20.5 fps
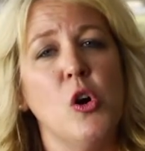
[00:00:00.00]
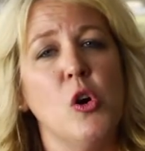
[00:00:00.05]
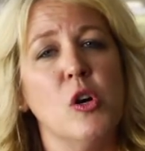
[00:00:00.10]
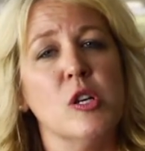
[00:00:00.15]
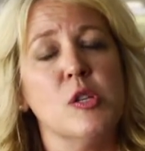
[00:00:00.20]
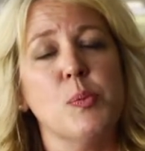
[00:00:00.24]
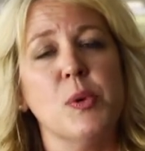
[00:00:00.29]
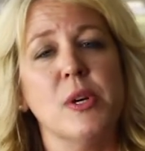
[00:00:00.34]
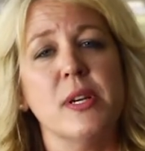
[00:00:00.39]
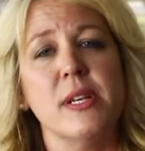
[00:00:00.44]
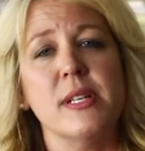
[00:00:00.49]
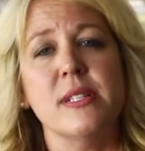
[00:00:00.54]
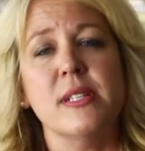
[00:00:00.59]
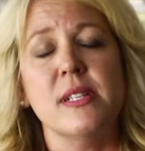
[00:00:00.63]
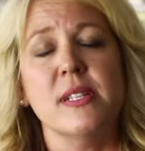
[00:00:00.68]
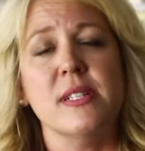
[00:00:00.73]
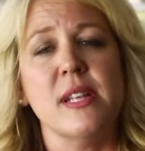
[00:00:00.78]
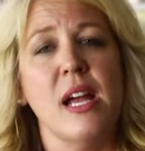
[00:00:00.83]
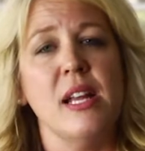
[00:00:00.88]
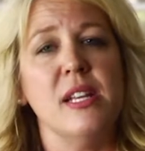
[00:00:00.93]
Coursework is
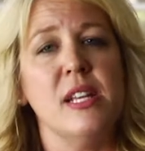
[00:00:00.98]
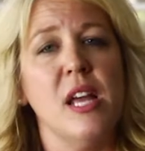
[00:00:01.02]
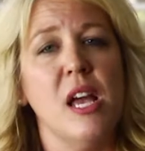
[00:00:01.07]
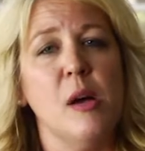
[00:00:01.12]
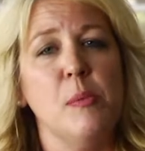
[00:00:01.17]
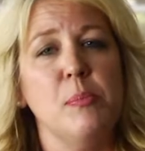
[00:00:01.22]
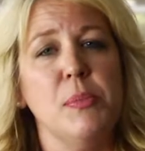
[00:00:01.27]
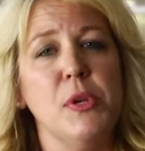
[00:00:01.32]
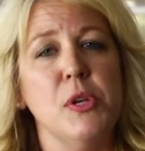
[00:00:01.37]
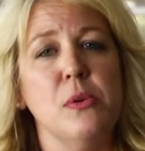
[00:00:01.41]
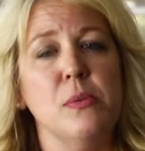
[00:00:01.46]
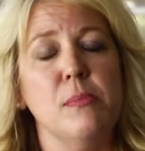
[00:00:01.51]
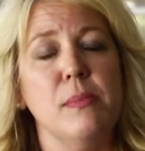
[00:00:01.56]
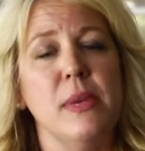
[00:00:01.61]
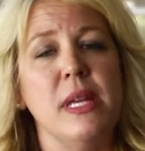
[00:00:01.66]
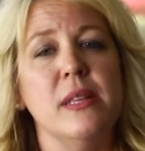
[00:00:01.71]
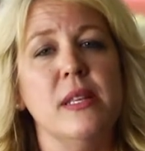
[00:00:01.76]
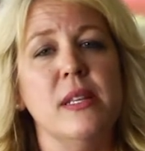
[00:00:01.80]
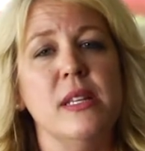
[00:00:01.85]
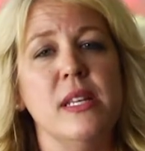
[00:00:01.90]
designed to help you
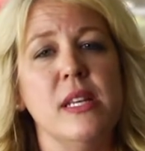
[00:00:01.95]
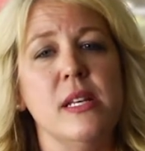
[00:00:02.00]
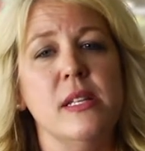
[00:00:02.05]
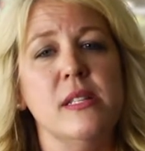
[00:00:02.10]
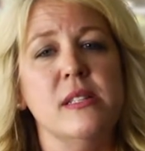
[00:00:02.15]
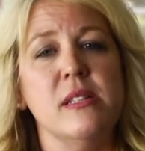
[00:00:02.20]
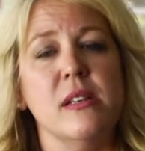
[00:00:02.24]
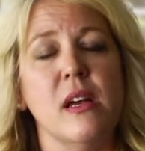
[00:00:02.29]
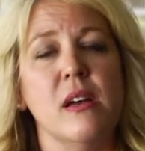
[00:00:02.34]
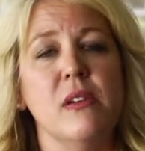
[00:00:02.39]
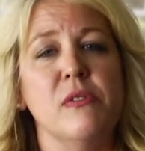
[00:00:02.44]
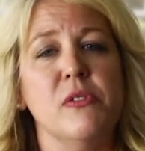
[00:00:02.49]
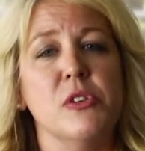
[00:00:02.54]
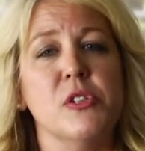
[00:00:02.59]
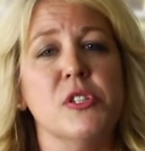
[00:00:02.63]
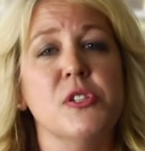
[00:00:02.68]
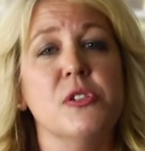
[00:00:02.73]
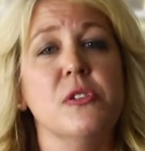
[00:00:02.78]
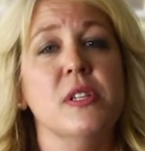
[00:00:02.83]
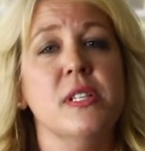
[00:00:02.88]
meet the needs of your
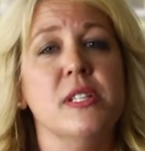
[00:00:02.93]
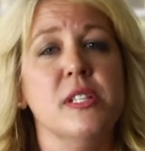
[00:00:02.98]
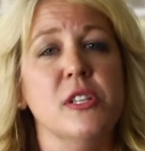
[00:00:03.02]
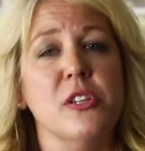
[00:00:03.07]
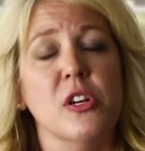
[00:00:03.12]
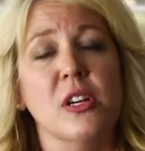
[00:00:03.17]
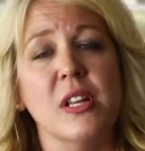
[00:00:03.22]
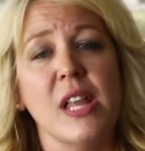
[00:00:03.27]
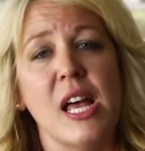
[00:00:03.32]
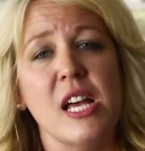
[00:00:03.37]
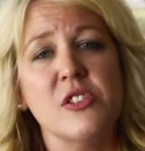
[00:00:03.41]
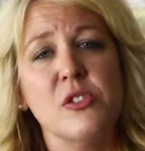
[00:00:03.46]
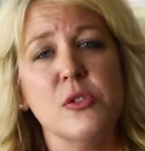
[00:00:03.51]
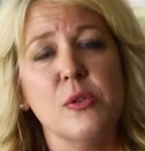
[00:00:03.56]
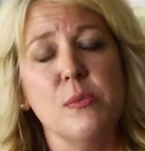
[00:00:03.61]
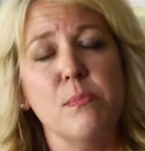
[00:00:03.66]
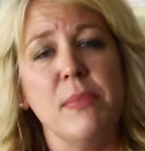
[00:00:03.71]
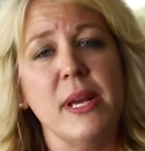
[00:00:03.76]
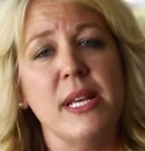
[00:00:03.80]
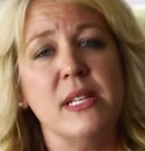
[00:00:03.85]
students in your
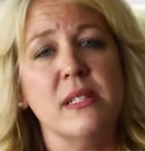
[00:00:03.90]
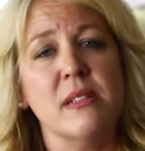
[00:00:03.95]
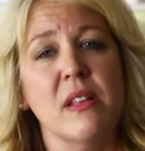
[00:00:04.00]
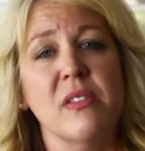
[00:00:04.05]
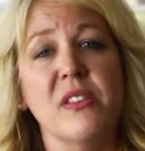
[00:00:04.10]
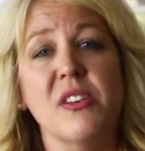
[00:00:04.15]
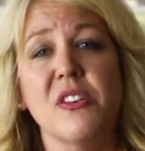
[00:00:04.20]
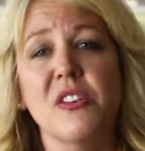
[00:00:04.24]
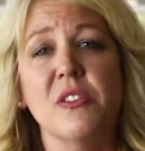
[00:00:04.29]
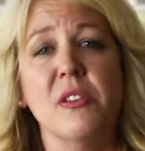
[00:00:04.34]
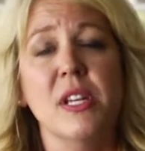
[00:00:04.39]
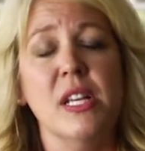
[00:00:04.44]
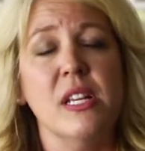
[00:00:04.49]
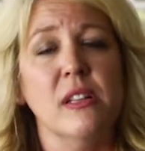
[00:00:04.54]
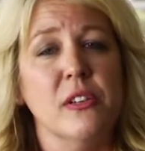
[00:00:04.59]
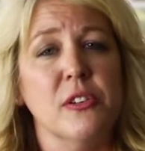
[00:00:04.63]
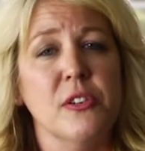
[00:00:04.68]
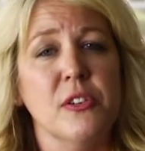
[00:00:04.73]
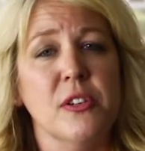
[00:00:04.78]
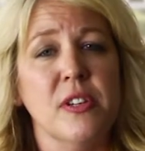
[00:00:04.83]
classroom based on their unique
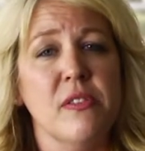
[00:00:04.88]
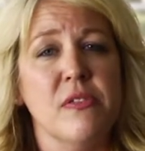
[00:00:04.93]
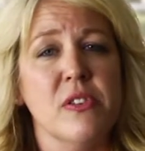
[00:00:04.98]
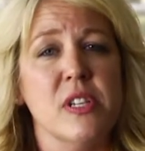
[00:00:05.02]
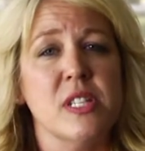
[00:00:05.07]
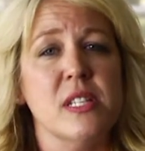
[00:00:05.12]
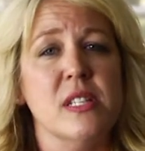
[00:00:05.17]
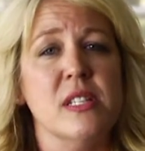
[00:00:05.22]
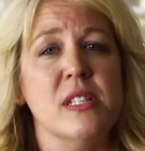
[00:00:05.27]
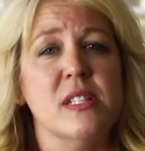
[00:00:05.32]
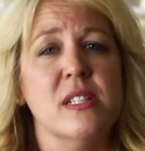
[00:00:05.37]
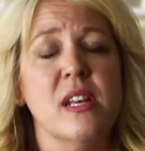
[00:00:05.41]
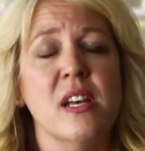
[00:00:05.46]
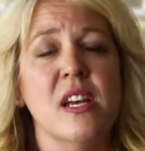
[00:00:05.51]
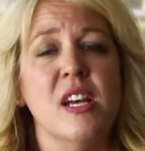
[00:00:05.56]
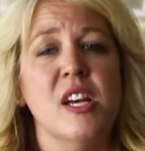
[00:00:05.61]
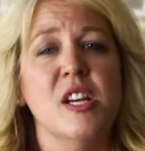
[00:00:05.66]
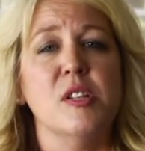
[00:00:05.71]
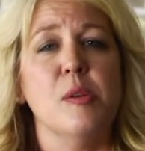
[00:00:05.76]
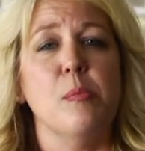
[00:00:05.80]
learner differences,
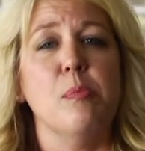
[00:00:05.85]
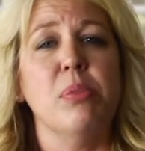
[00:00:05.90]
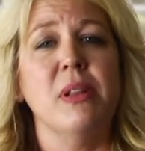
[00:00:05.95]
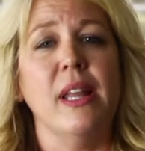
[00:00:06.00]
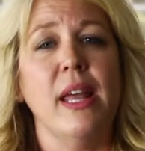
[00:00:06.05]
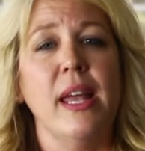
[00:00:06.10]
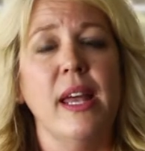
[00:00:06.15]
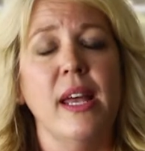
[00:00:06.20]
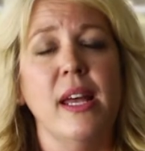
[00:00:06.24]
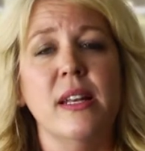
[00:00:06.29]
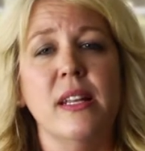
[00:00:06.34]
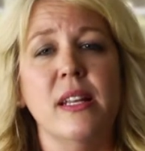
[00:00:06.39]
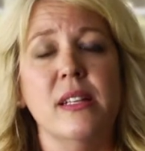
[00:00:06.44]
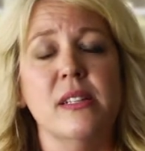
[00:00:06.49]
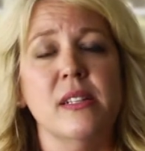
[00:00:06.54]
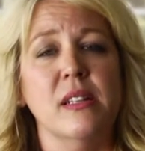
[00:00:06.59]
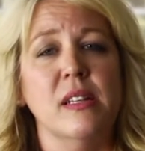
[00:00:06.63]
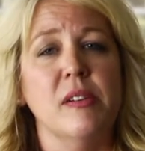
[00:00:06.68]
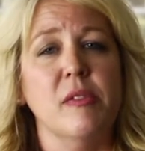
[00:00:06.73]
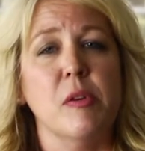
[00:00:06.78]
to plan and
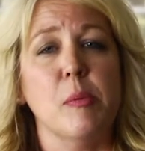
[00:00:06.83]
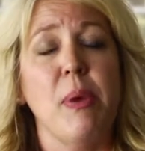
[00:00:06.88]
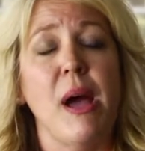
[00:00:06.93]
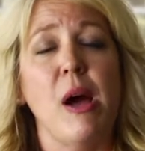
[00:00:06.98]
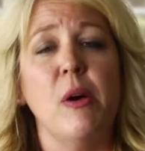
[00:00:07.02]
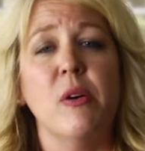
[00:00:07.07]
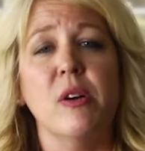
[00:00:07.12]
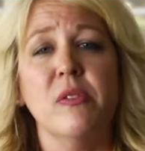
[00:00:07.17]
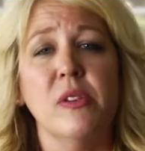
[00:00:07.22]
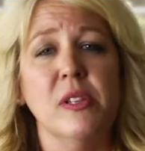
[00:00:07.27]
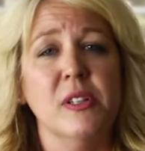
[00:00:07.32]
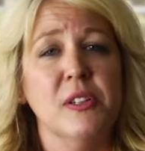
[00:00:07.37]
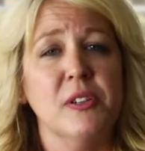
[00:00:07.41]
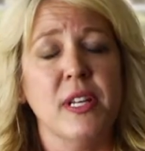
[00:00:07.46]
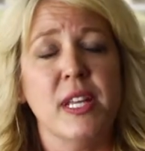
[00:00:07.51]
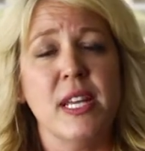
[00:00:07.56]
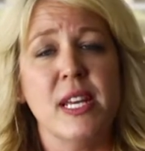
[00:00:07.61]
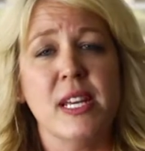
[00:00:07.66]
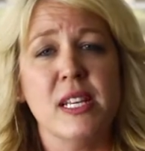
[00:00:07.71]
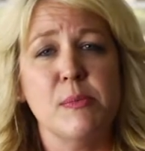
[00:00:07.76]
deliver powerful
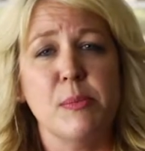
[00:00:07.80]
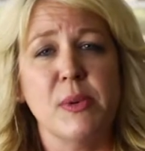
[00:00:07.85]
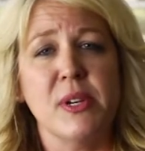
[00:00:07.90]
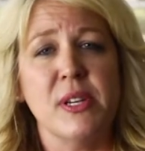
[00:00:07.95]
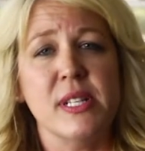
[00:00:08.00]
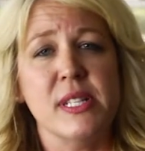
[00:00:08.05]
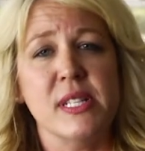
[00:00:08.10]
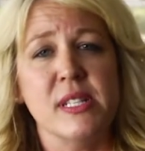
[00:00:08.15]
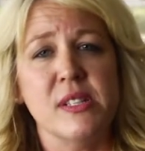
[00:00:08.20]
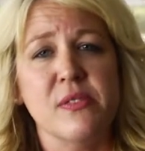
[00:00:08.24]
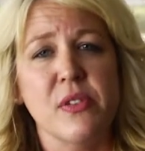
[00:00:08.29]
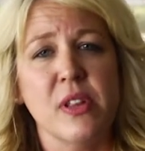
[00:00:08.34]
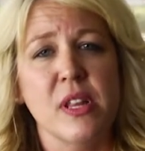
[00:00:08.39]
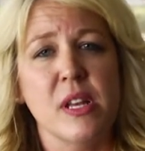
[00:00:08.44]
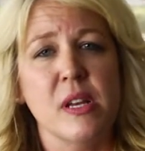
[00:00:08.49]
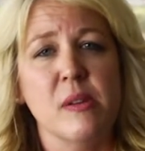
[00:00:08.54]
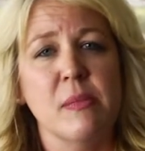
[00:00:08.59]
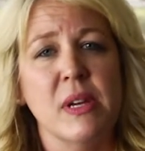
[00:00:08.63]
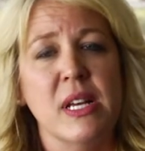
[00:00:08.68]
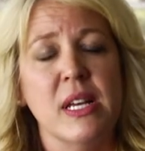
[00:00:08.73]
learning experiences for
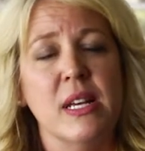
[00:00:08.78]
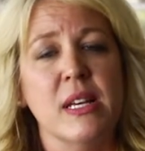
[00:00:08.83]
them,